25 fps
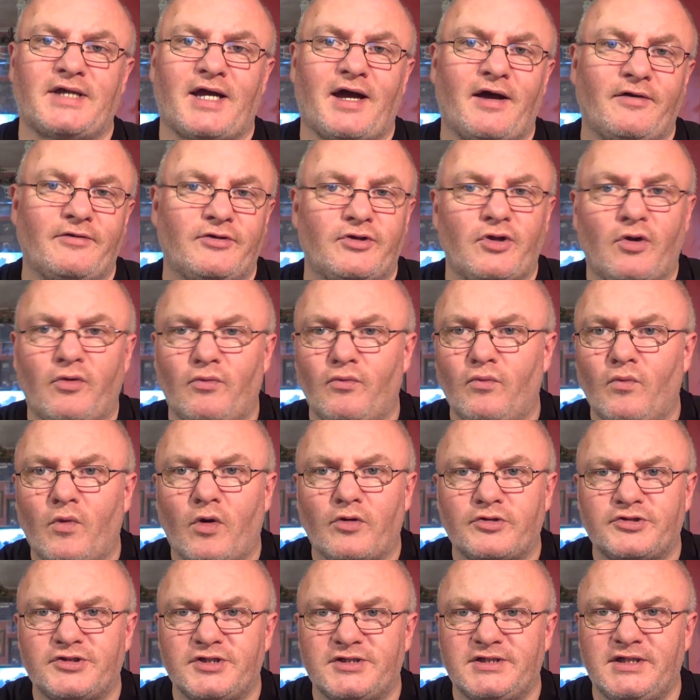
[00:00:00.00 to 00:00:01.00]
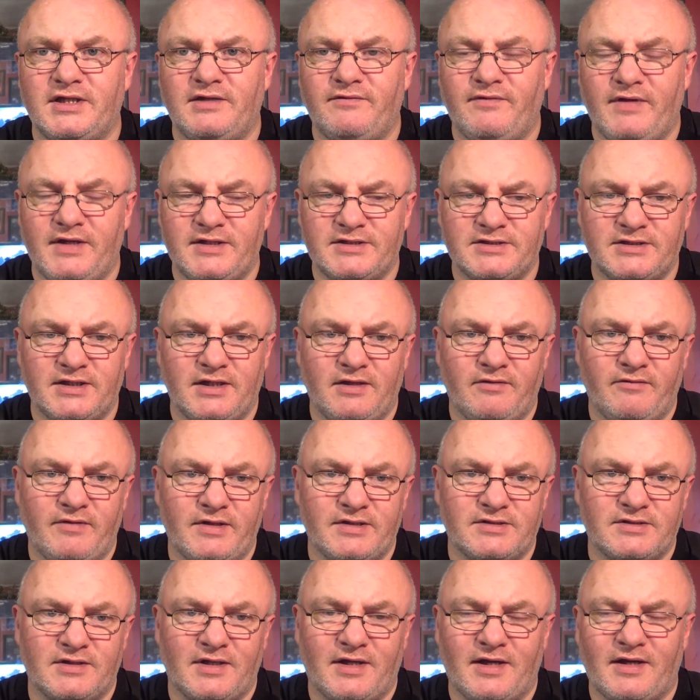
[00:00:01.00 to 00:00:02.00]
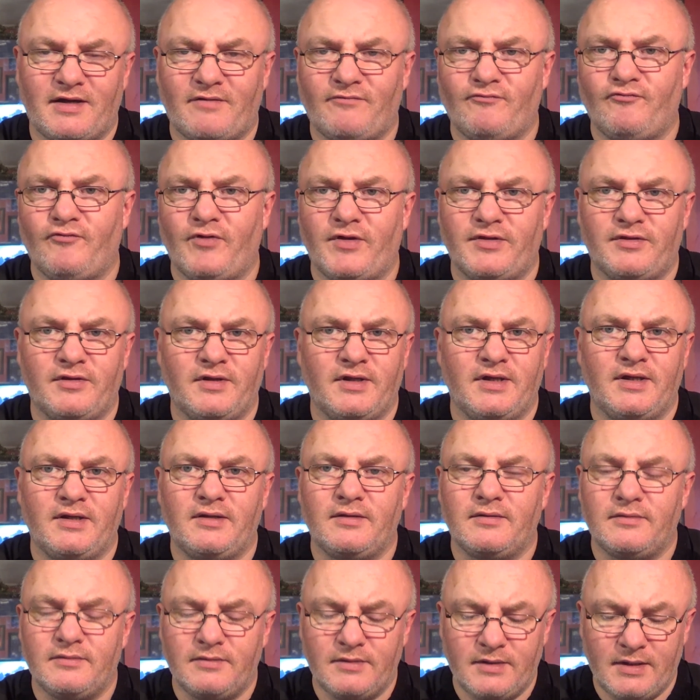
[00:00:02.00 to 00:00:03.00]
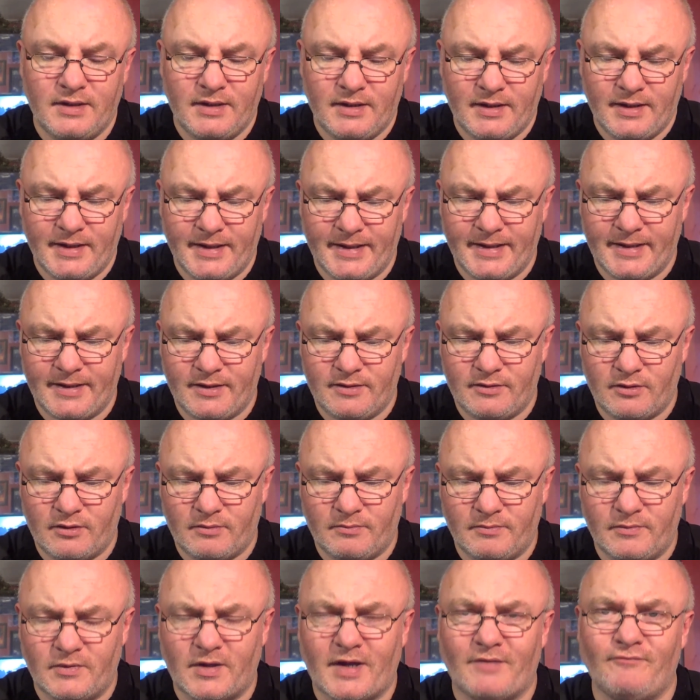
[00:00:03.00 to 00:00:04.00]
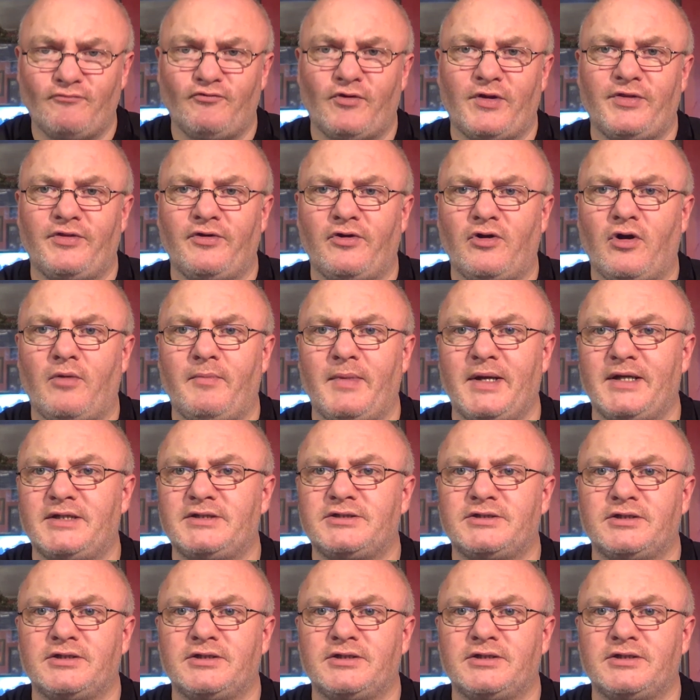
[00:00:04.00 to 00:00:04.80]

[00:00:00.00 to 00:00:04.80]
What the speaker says: I don't watch the TV series and I haven't read the comics,